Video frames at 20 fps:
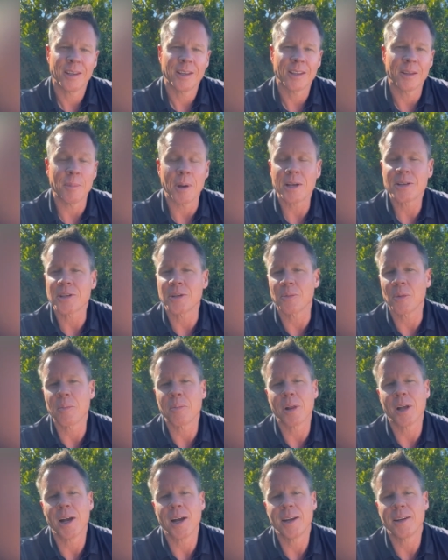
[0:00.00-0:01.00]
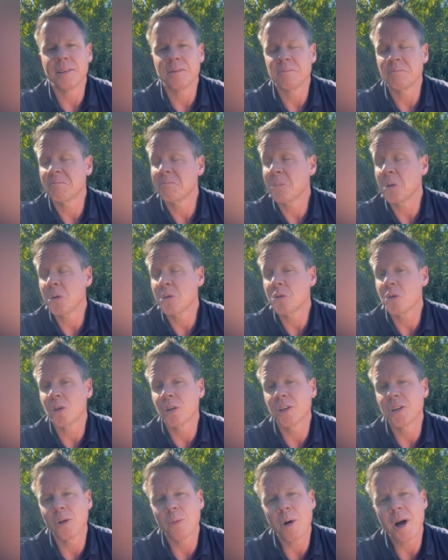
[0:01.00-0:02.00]
The Mexican replied, only took a
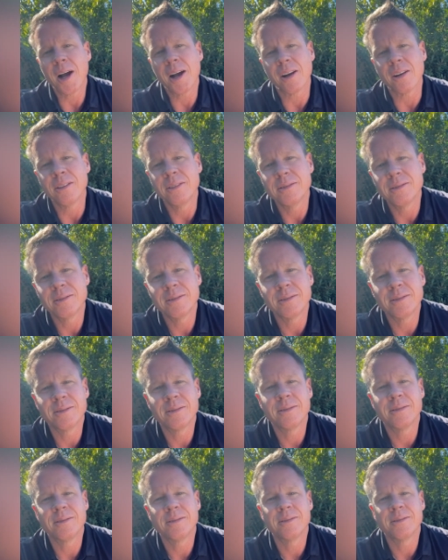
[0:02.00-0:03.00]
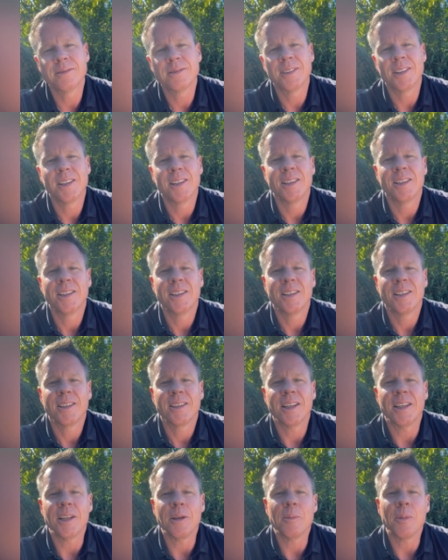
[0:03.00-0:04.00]
little while.
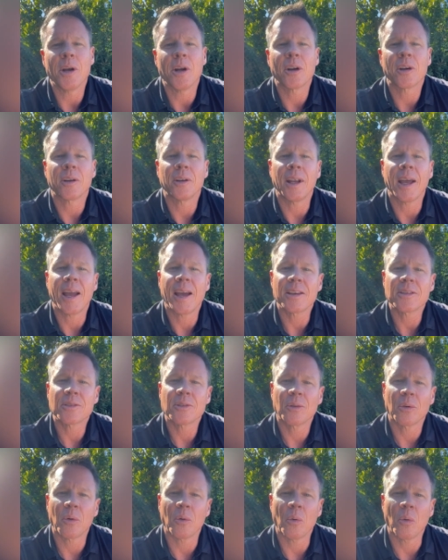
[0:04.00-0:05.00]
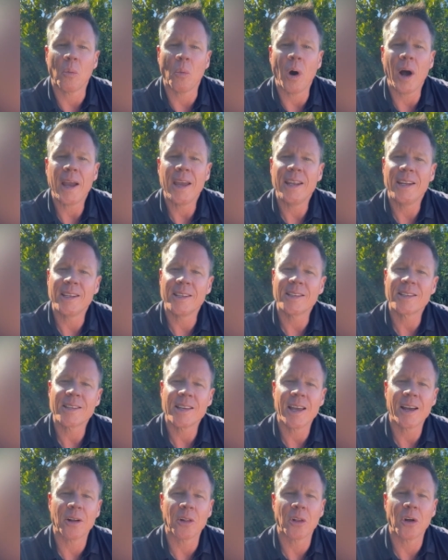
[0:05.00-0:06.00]
Then the American asked why he didn't
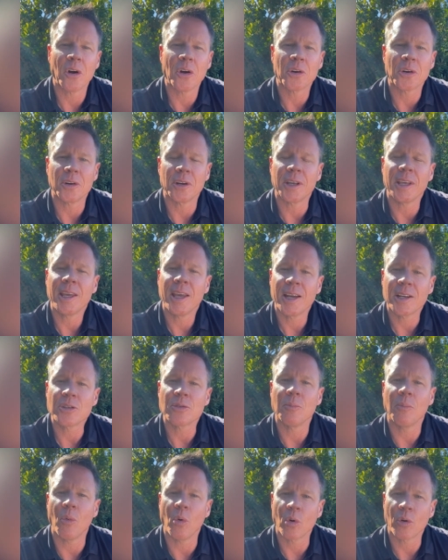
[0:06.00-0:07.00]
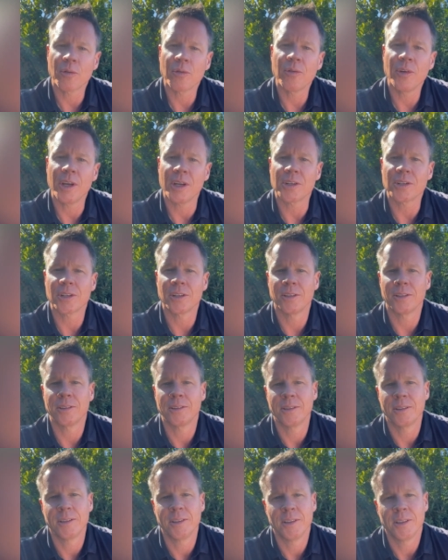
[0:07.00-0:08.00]
stay out longer and catch more fish.
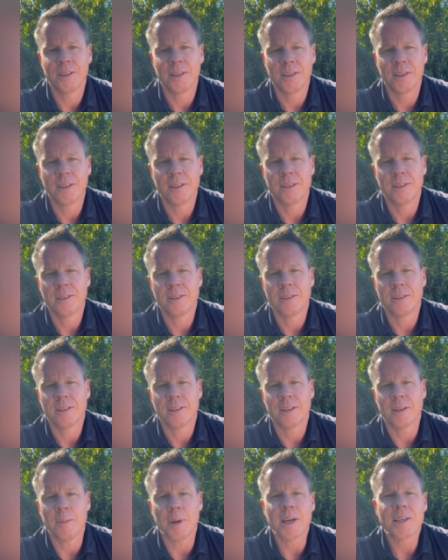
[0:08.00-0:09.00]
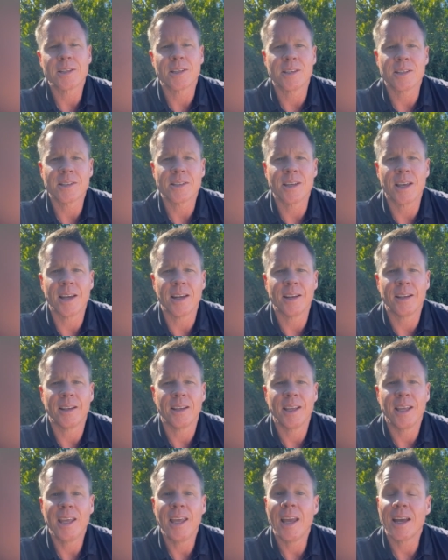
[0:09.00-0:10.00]
The Mexican said
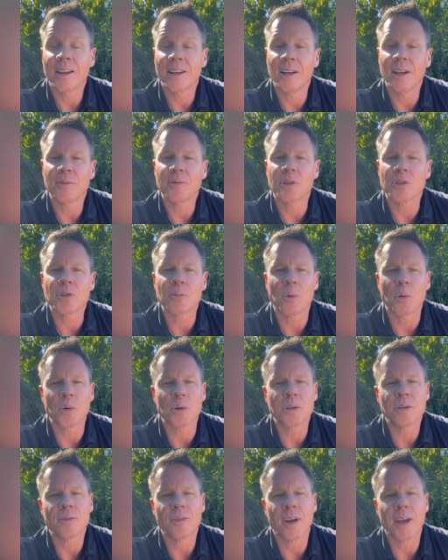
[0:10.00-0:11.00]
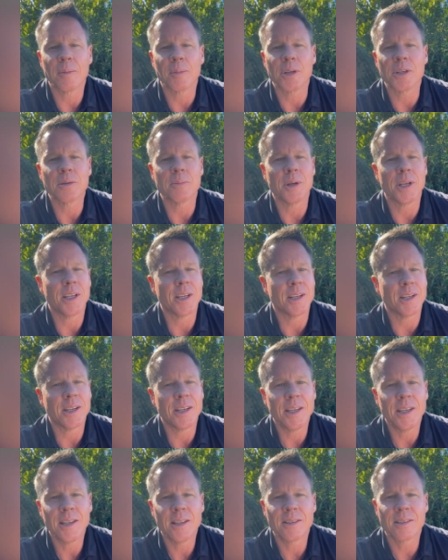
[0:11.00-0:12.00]
he had enough to support his family's immediate
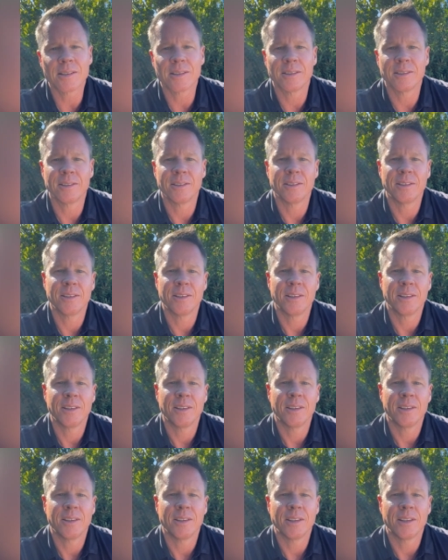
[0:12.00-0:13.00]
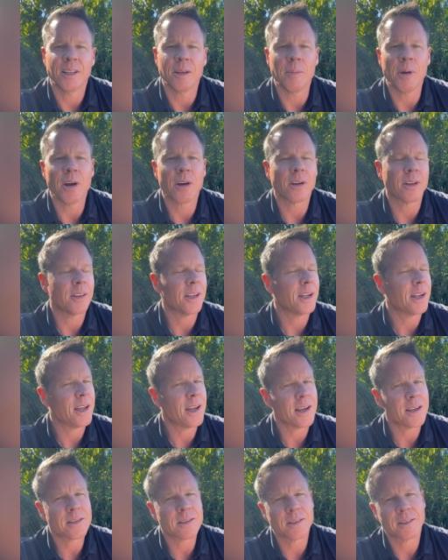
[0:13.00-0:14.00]
needs the American then
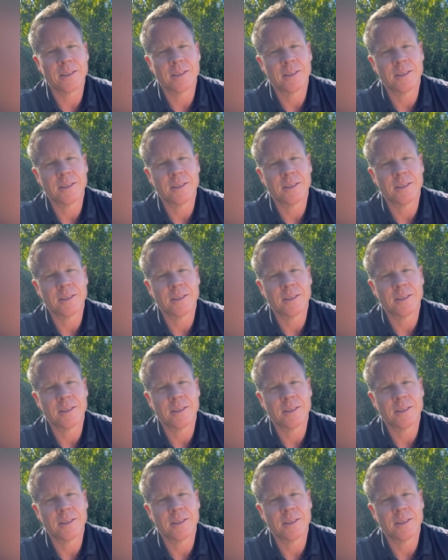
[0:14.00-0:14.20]
asks,